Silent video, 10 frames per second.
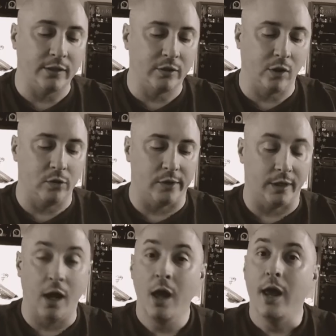clothing,
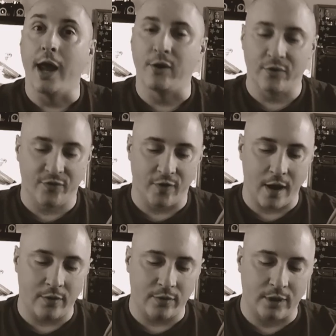and her
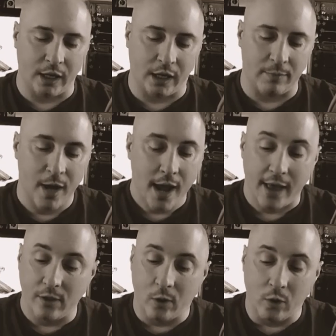father came,
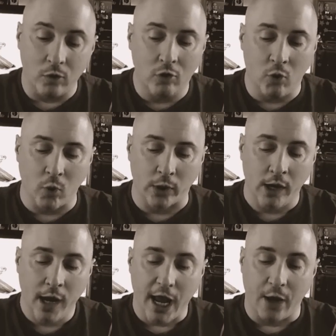and the whole court,
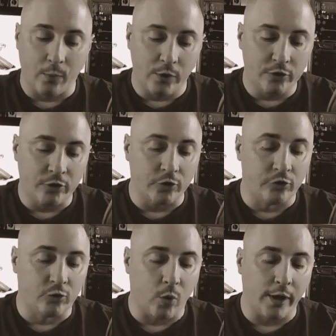and wished her
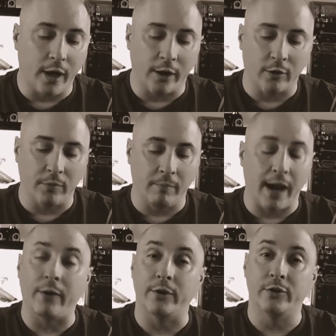joy on her
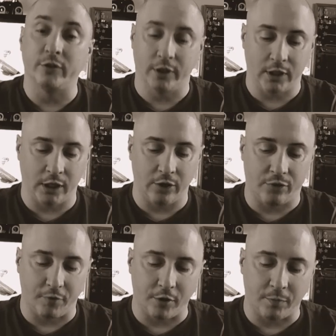marriage to King
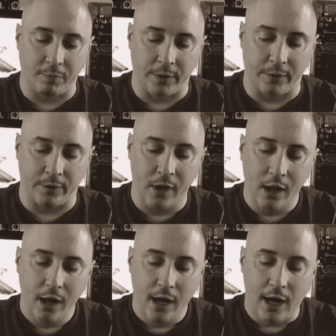Thrushbeard.
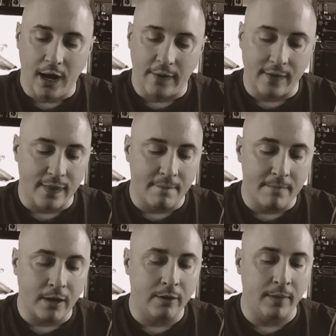And then the
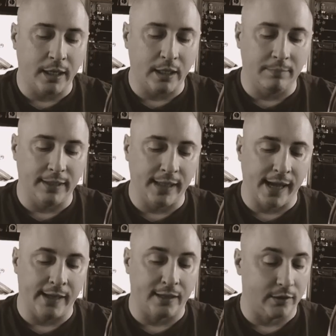merrymaking
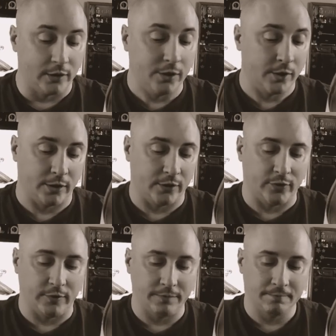began in good
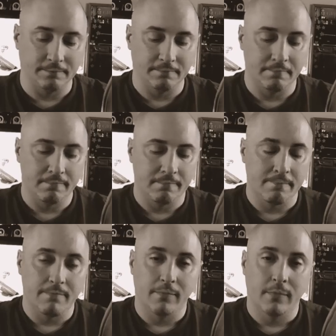earnest.
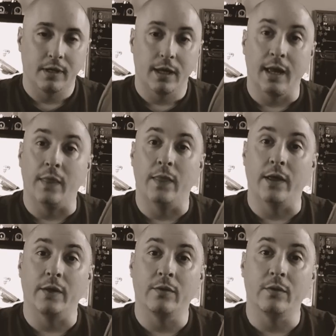And the
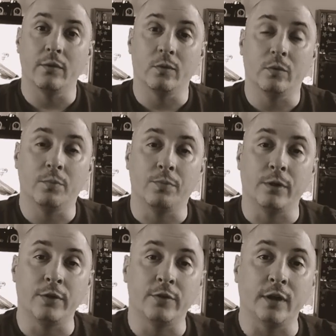
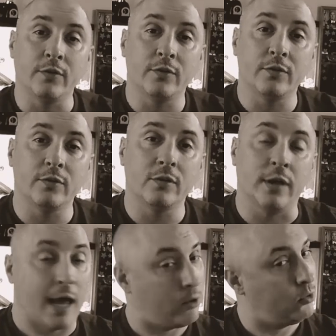princess,
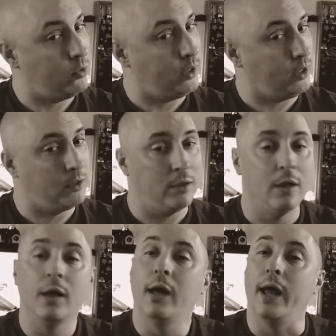now queen,
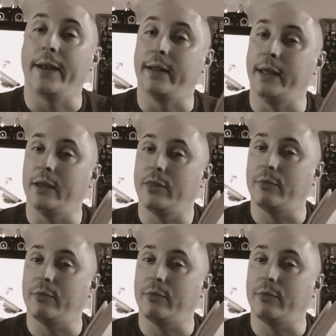and King